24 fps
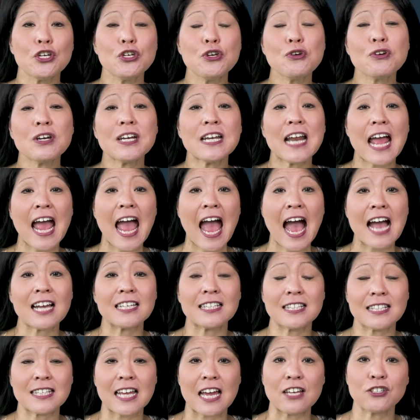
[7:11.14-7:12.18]
You can
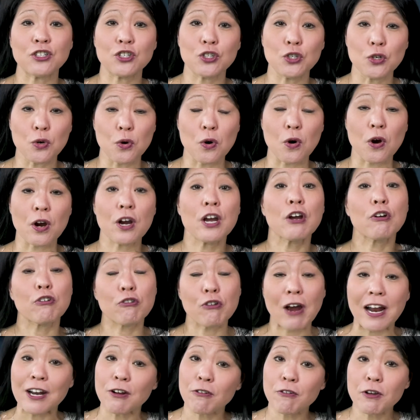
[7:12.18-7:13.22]
access your
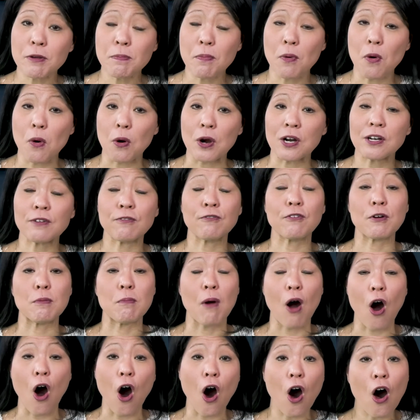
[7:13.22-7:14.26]
credit report
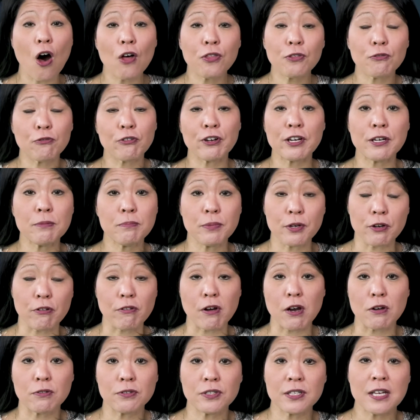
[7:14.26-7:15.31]
from all 3
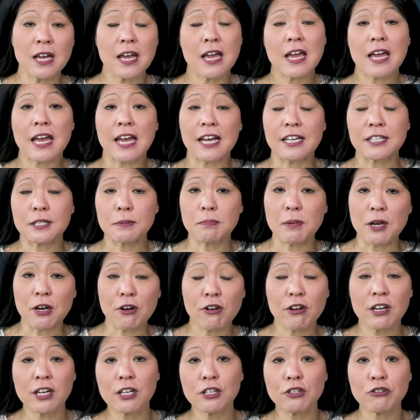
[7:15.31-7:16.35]
bureaus,
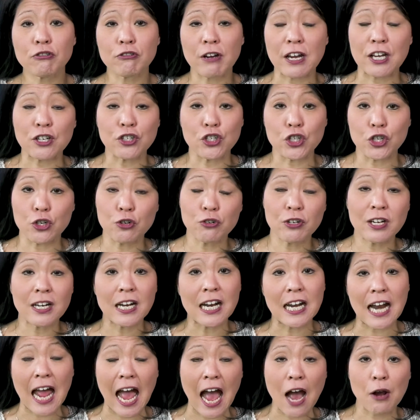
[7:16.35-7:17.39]
Experian, TransUnion,
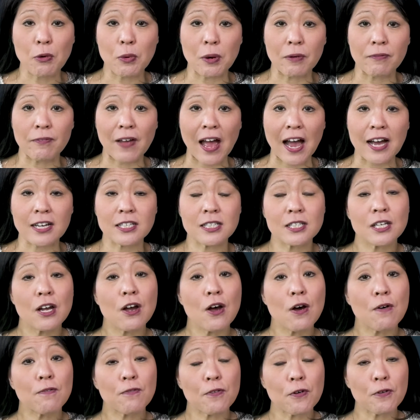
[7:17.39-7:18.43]
and Equifax,
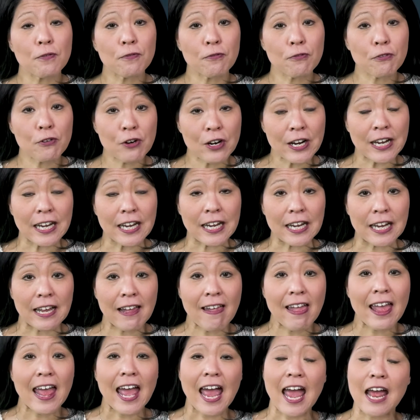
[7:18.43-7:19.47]
for free,
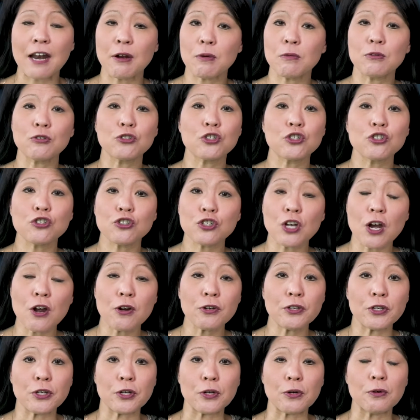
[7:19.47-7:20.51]
and it will show
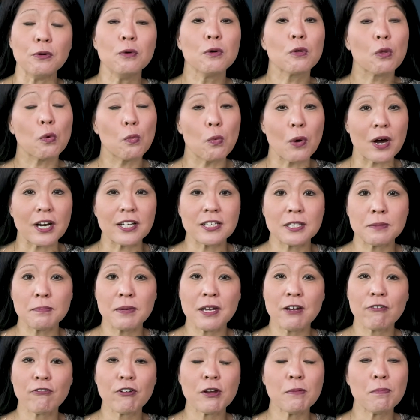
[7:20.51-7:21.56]
you what is
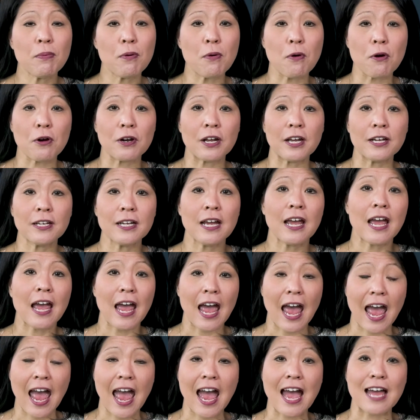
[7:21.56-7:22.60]
being reported
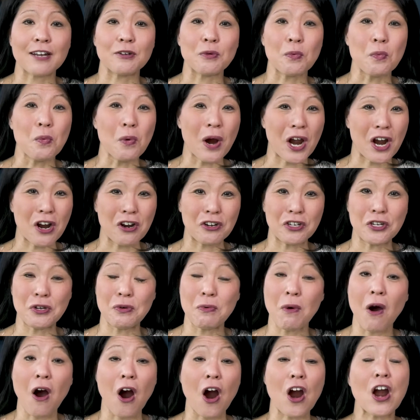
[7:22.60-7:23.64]
and where
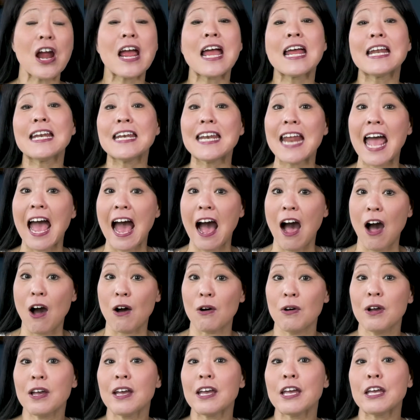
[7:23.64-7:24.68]
you are. Now,
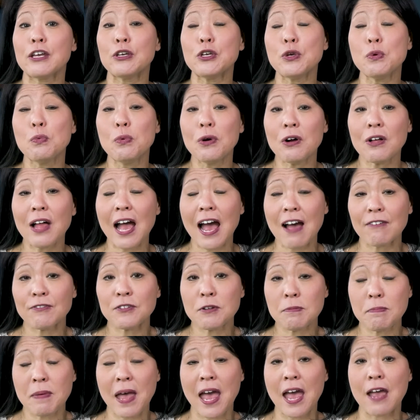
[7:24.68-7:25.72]
you will have
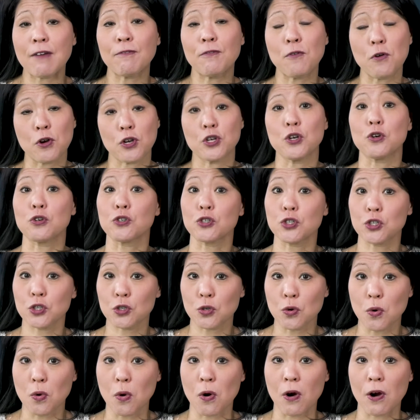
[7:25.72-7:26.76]
to pay for your
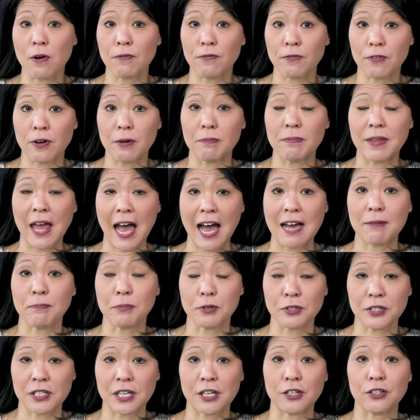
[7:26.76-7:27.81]
score from that
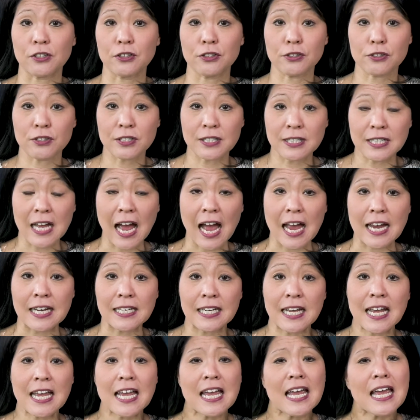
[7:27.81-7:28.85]
particular site.
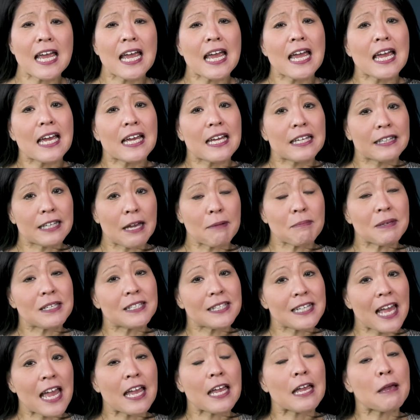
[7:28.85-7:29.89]
Let me
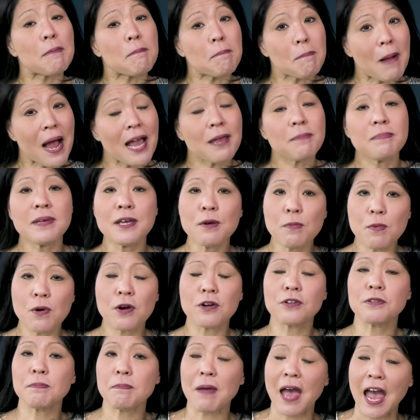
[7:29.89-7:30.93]
say, it might be
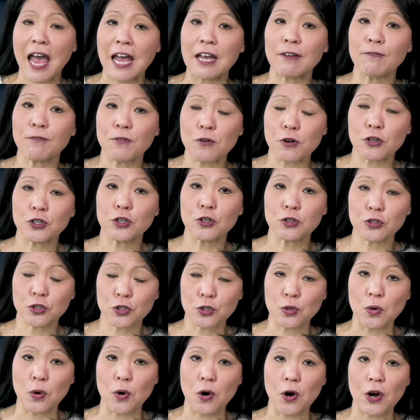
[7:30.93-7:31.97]
worth paying for your
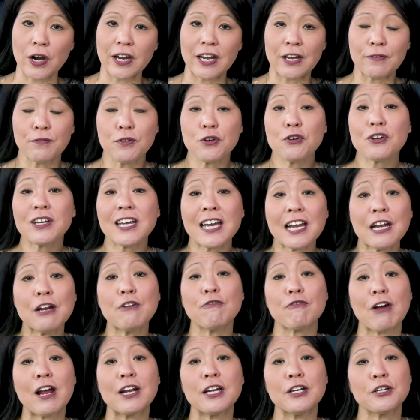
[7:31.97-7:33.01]
score if you're getting
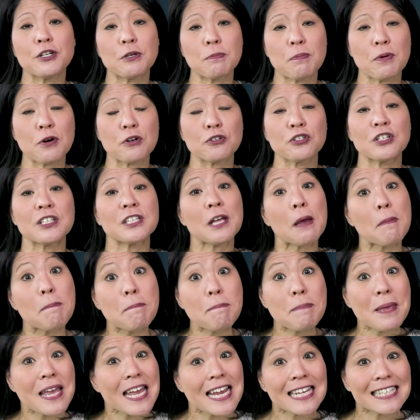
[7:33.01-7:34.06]
ready to purchase a
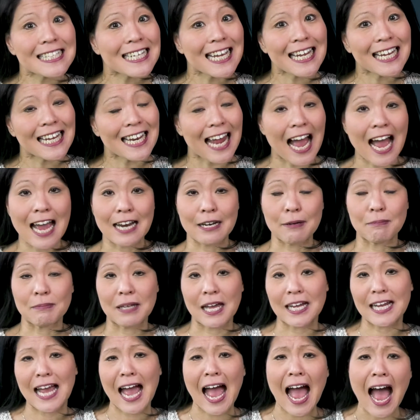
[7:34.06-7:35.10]
big ticket item
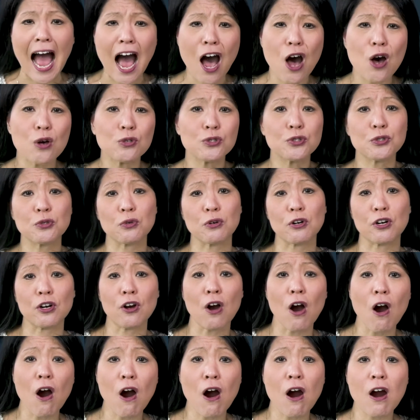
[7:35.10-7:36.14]
like a house or a
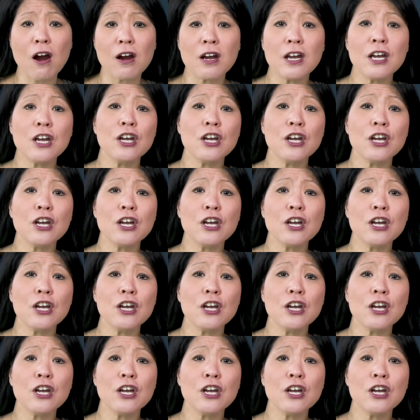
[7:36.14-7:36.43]
car,